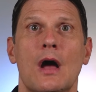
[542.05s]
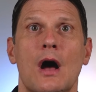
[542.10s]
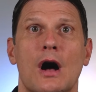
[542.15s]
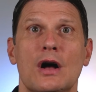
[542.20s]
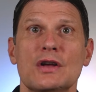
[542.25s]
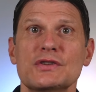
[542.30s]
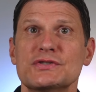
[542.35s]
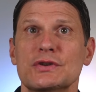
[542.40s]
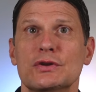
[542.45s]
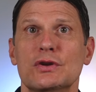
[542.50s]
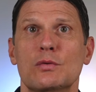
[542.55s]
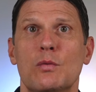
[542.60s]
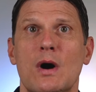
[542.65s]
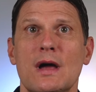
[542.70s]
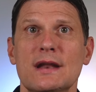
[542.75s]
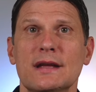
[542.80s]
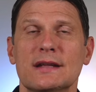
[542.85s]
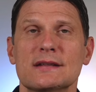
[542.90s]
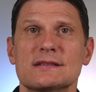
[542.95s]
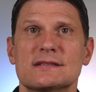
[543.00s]
Also, you'll
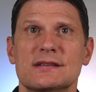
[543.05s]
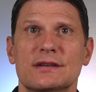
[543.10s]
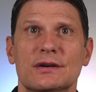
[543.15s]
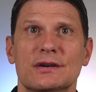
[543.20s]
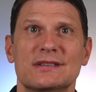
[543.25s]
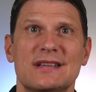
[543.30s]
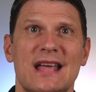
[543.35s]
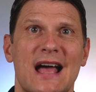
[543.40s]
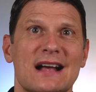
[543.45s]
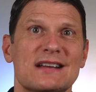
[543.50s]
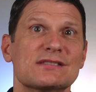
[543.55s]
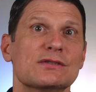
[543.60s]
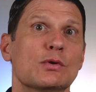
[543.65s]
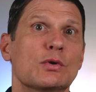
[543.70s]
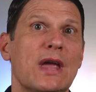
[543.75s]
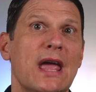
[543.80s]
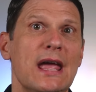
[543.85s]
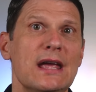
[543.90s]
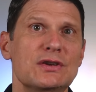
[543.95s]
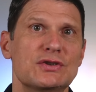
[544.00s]
want to consider tax
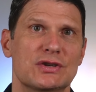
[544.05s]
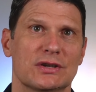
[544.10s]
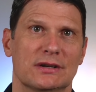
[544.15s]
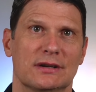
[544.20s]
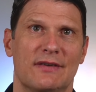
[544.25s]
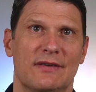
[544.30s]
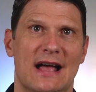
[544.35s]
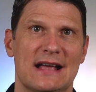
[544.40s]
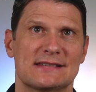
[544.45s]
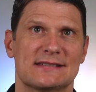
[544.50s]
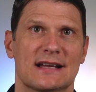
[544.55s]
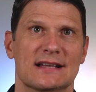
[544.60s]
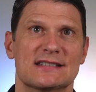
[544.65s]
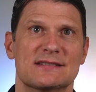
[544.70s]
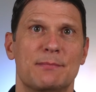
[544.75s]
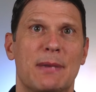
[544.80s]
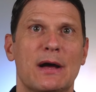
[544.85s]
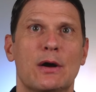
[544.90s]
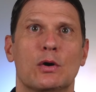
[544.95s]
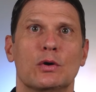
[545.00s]
location of assets
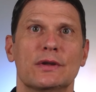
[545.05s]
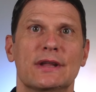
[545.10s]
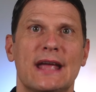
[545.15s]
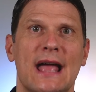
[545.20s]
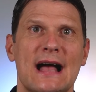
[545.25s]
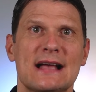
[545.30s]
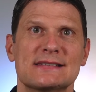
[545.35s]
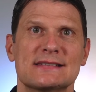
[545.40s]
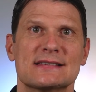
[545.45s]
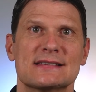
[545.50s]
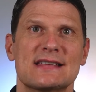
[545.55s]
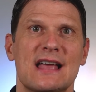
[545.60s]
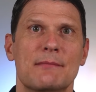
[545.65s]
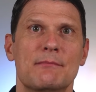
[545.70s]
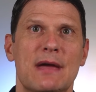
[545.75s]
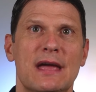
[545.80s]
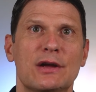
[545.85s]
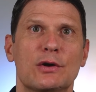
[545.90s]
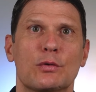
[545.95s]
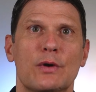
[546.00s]
by holding assets that
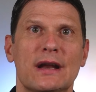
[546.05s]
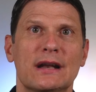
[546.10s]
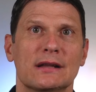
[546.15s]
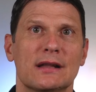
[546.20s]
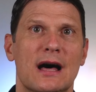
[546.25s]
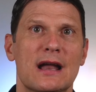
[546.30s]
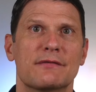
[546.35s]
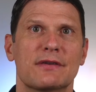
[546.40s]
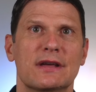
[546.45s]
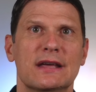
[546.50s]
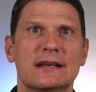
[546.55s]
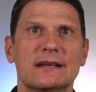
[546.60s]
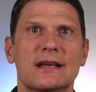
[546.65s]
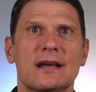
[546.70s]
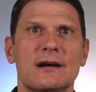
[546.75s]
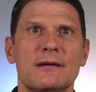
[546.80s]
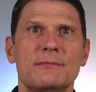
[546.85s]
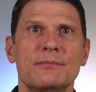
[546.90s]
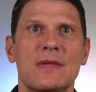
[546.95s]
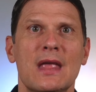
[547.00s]
may create a lot of
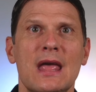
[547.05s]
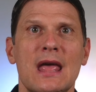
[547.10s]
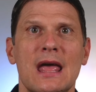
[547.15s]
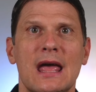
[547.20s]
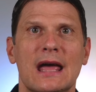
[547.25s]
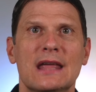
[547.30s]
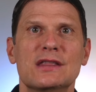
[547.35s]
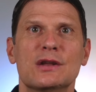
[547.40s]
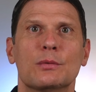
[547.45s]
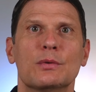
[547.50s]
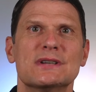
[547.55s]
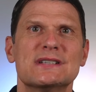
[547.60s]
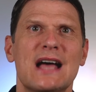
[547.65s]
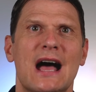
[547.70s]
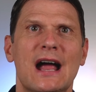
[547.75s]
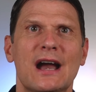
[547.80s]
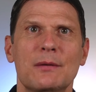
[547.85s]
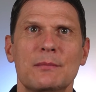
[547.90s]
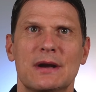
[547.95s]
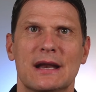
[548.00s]
income in the
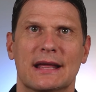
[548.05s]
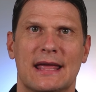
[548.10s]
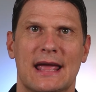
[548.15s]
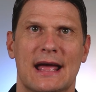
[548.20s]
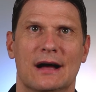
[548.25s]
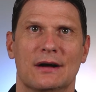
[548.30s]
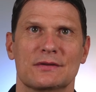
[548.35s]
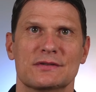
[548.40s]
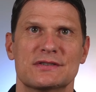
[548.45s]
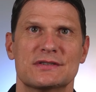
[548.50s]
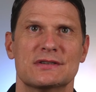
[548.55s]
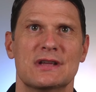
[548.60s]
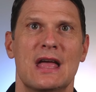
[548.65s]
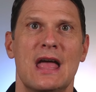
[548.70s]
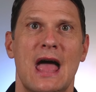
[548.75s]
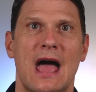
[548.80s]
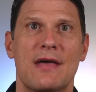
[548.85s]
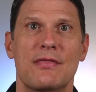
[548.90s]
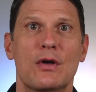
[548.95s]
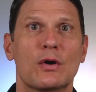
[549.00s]
retirement accounts
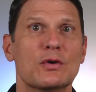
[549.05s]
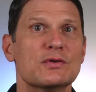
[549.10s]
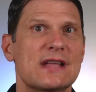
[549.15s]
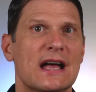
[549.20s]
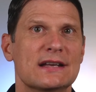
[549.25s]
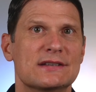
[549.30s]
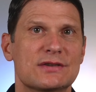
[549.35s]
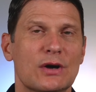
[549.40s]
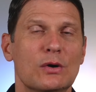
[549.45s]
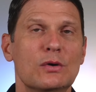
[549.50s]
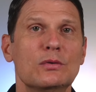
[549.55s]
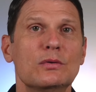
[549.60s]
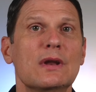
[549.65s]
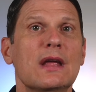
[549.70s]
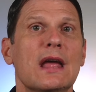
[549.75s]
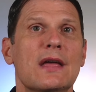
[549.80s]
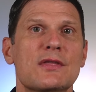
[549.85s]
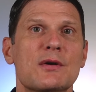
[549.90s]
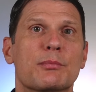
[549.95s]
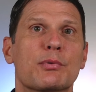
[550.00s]
and those that don't
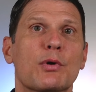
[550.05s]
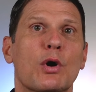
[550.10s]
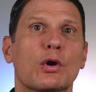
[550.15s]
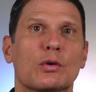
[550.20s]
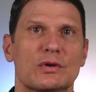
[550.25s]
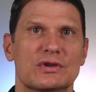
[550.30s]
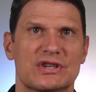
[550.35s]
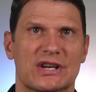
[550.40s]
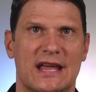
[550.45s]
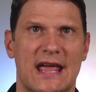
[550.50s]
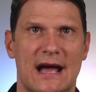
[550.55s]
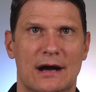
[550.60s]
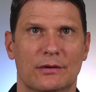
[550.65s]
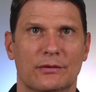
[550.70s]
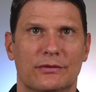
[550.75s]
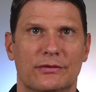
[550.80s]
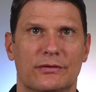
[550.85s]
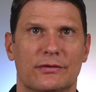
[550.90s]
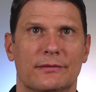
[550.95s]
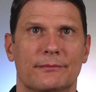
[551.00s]
in the brokerage
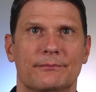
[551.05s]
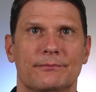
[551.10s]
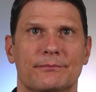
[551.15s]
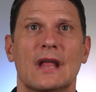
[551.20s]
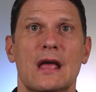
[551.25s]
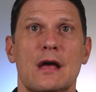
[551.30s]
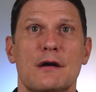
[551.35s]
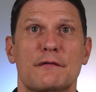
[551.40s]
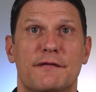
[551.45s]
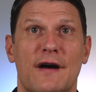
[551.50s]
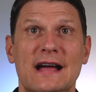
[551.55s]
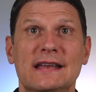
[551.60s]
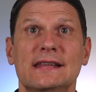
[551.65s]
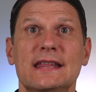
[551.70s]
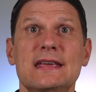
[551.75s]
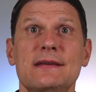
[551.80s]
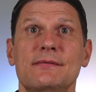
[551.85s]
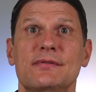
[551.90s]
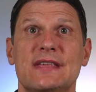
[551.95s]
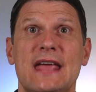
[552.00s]
accounts.
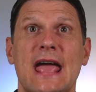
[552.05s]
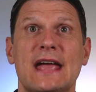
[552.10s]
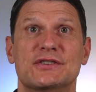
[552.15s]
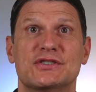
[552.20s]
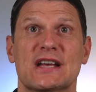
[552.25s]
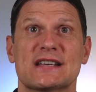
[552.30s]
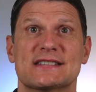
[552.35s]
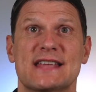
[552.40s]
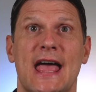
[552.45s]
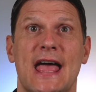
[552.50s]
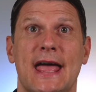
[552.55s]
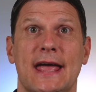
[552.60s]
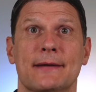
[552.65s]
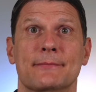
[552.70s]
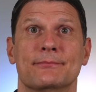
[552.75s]
Finally, the HSA.